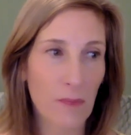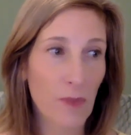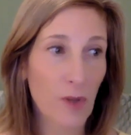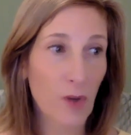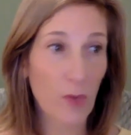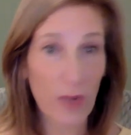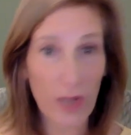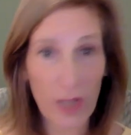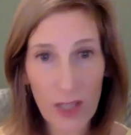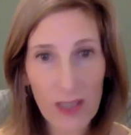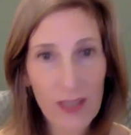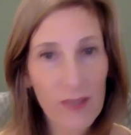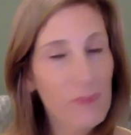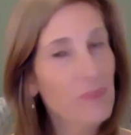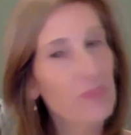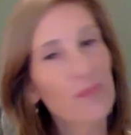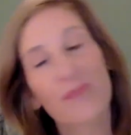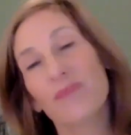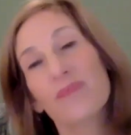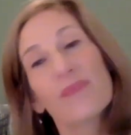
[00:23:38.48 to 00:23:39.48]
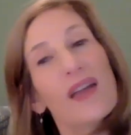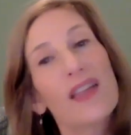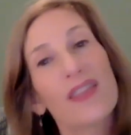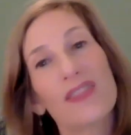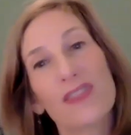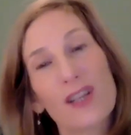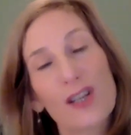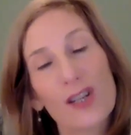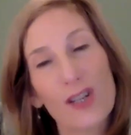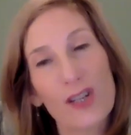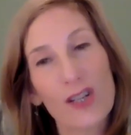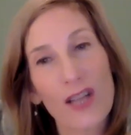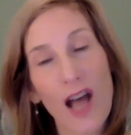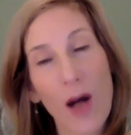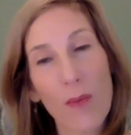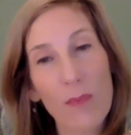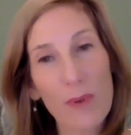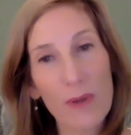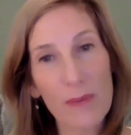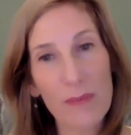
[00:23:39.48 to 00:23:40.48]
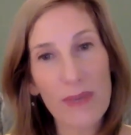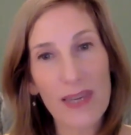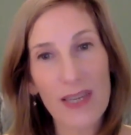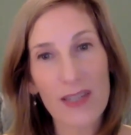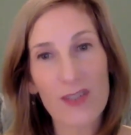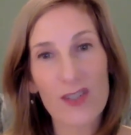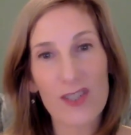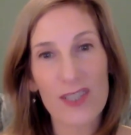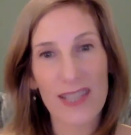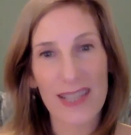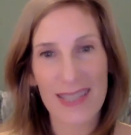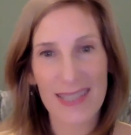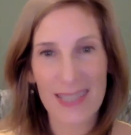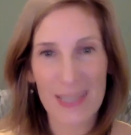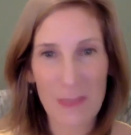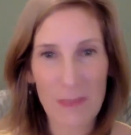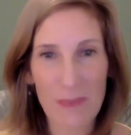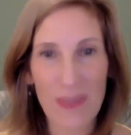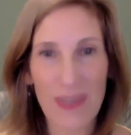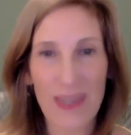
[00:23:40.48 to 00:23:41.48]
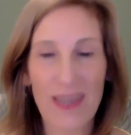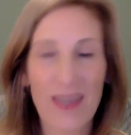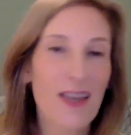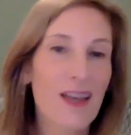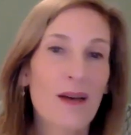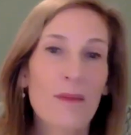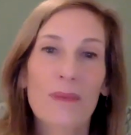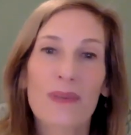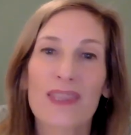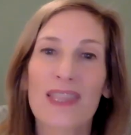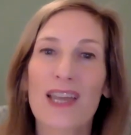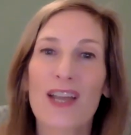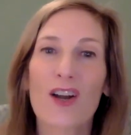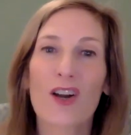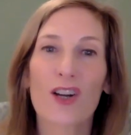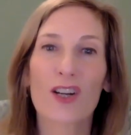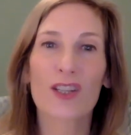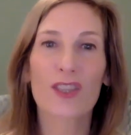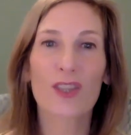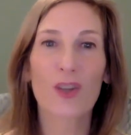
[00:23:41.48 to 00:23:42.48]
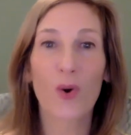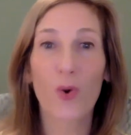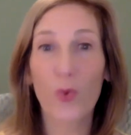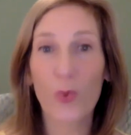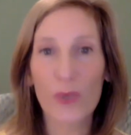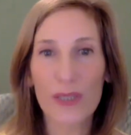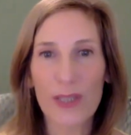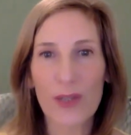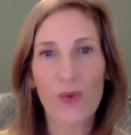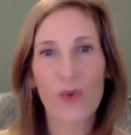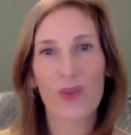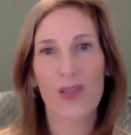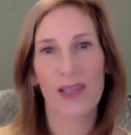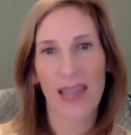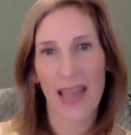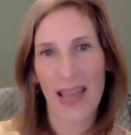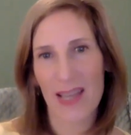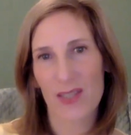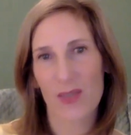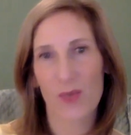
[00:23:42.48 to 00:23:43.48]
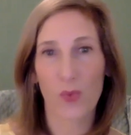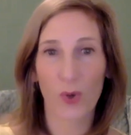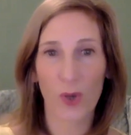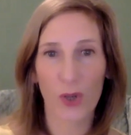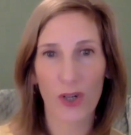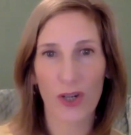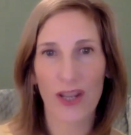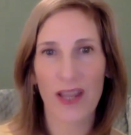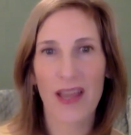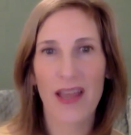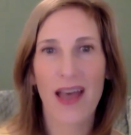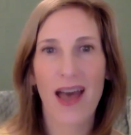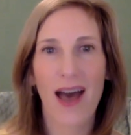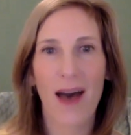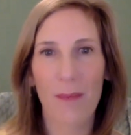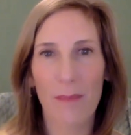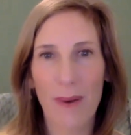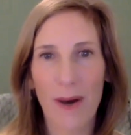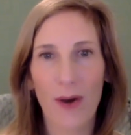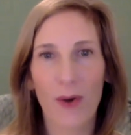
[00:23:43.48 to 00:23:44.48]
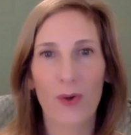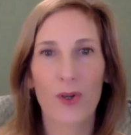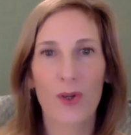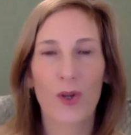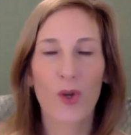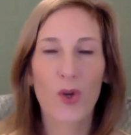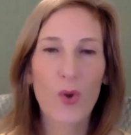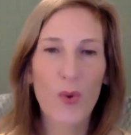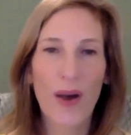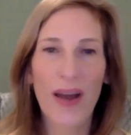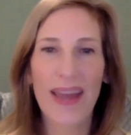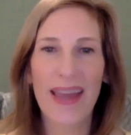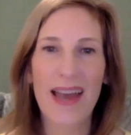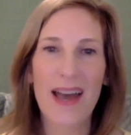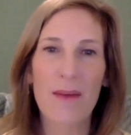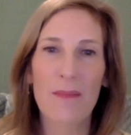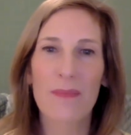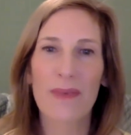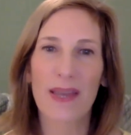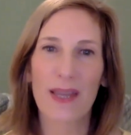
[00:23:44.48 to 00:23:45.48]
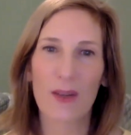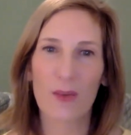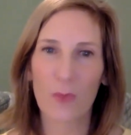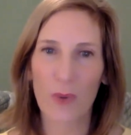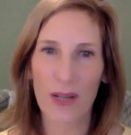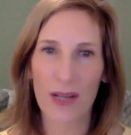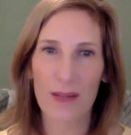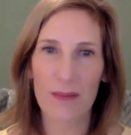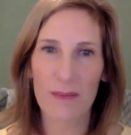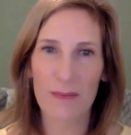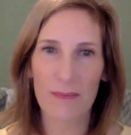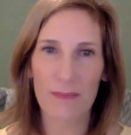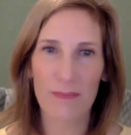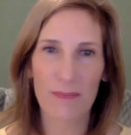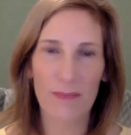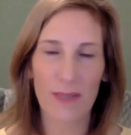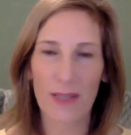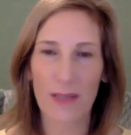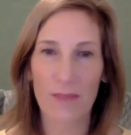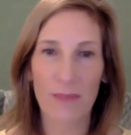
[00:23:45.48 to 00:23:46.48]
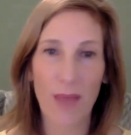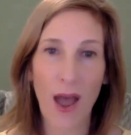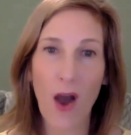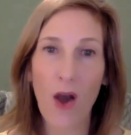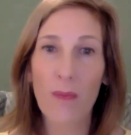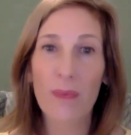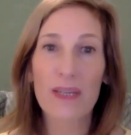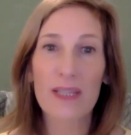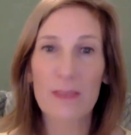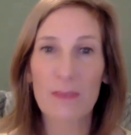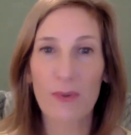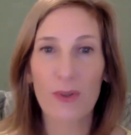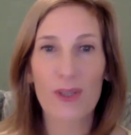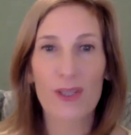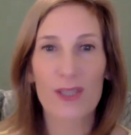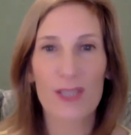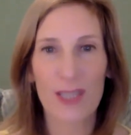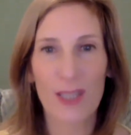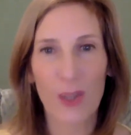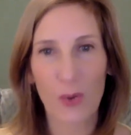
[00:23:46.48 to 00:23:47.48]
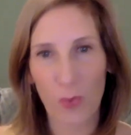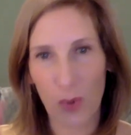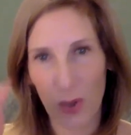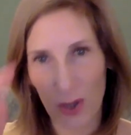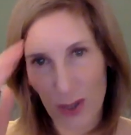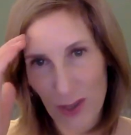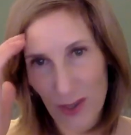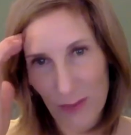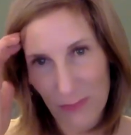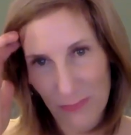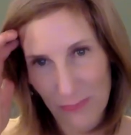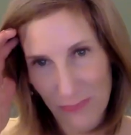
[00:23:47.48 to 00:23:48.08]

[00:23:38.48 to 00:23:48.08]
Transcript: They're real and they're helping me understand something, but they aren't the only or the last word about who I am and what how I'm experiencing the world.